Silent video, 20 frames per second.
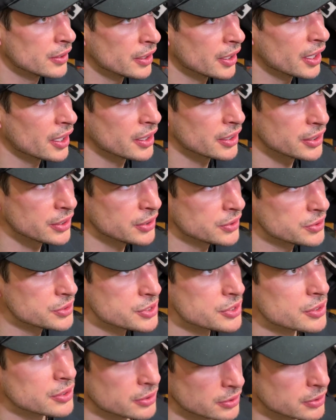Yeah,
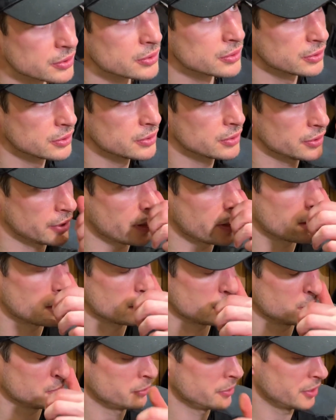huge. Yeah,
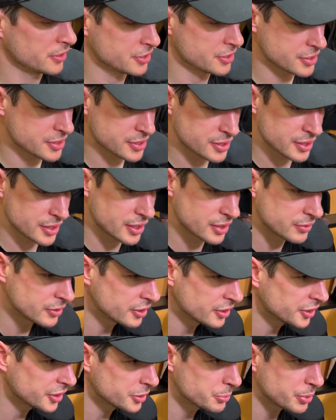I mean, just
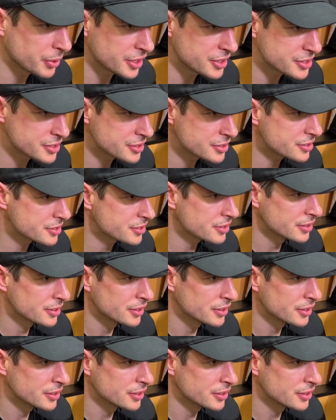really good patience.